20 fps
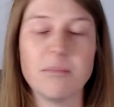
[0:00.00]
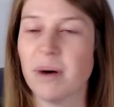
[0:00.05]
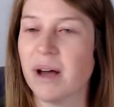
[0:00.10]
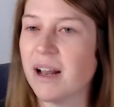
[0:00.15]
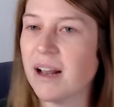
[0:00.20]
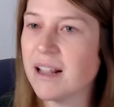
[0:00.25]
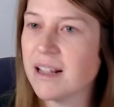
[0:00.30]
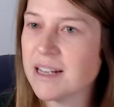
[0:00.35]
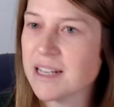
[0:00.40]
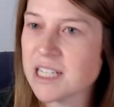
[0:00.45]

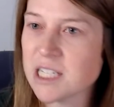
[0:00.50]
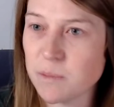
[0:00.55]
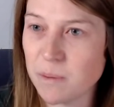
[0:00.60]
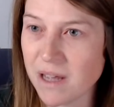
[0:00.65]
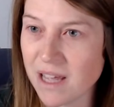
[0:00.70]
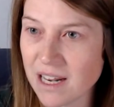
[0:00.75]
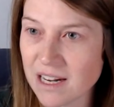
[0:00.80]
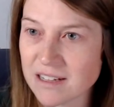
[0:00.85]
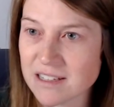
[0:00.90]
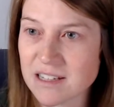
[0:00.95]
But
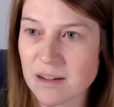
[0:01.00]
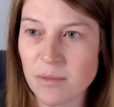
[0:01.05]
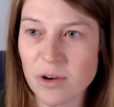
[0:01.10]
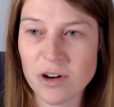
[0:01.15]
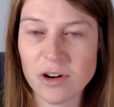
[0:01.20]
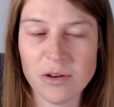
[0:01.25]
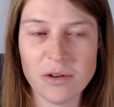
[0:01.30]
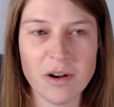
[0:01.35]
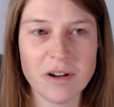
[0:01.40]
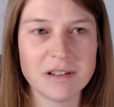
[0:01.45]
speaking as
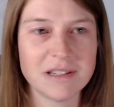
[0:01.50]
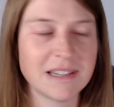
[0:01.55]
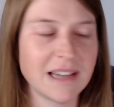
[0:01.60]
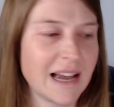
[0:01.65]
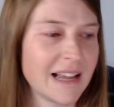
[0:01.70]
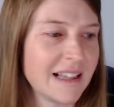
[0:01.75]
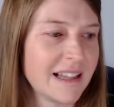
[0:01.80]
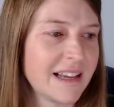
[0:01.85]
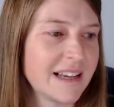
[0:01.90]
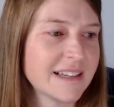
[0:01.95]
someone who
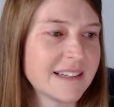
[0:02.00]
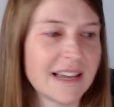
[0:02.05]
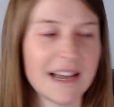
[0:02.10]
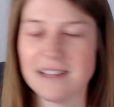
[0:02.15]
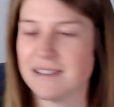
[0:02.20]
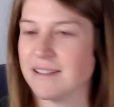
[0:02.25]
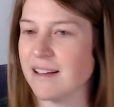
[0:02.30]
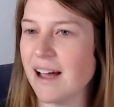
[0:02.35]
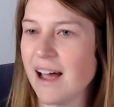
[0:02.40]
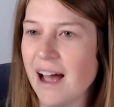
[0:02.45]
sadly has
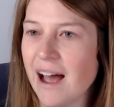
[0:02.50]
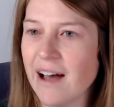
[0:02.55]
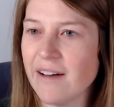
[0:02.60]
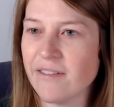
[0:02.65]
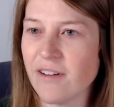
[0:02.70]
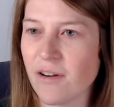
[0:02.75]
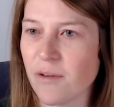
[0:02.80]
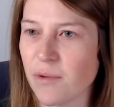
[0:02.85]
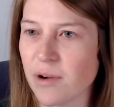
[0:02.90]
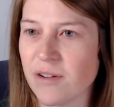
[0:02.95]
had to have
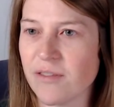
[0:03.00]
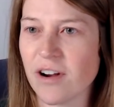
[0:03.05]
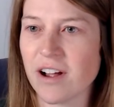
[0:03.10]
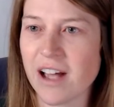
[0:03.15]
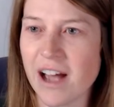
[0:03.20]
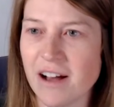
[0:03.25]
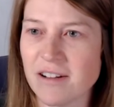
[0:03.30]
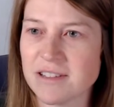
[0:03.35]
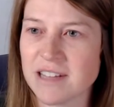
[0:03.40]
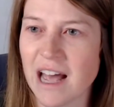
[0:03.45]
one of our
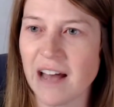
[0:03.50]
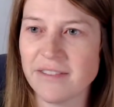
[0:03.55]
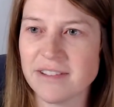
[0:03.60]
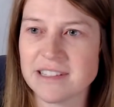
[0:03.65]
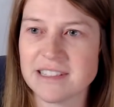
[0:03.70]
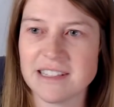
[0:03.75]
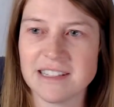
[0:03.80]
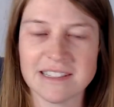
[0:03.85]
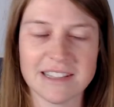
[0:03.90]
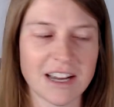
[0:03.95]
cows have a
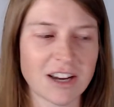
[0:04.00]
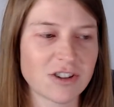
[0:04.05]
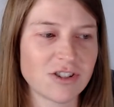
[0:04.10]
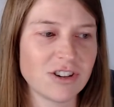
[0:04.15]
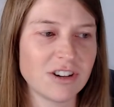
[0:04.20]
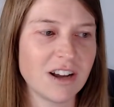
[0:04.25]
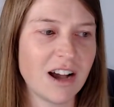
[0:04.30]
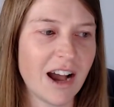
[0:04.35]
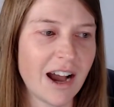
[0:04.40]
C-section,